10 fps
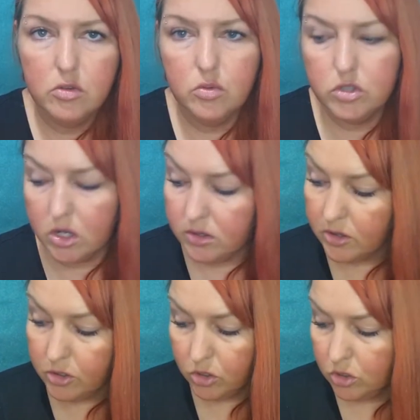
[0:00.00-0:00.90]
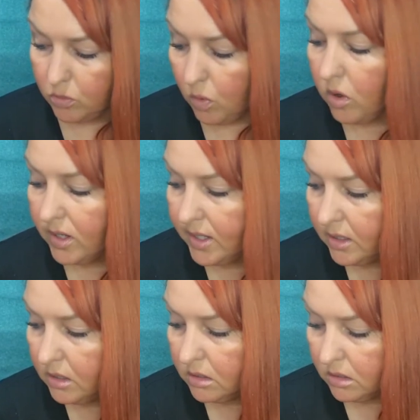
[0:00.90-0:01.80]
no doubt that they're good
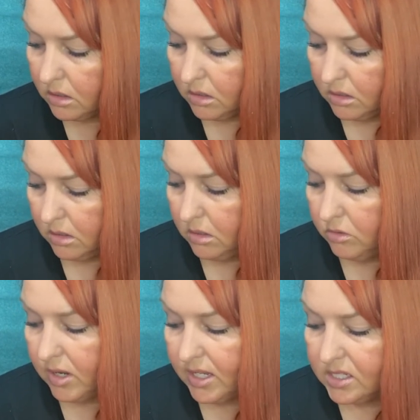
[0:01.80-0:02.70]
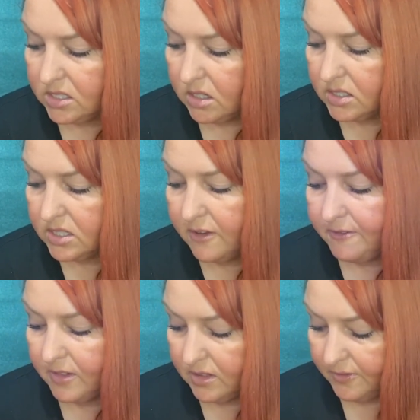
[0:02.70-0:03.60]
quality, right? It's not as
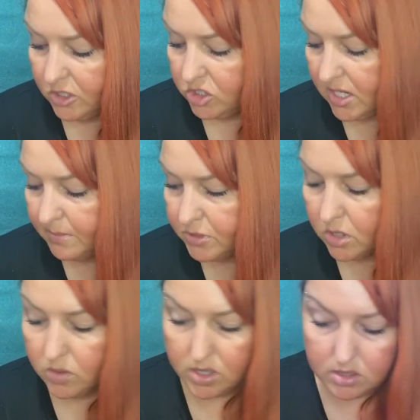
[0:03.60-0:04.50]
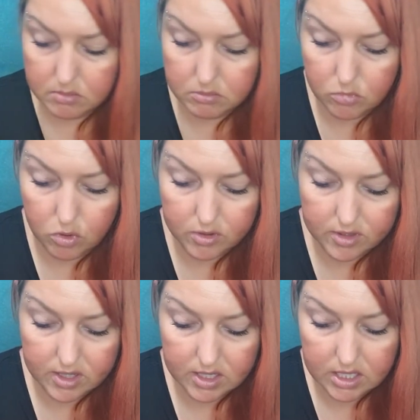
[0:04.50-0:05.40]
if like they've got chips out of them or
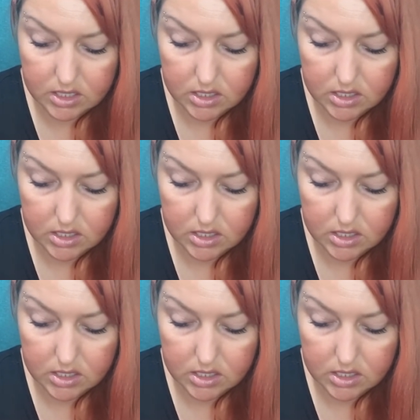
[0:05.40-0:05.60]
they're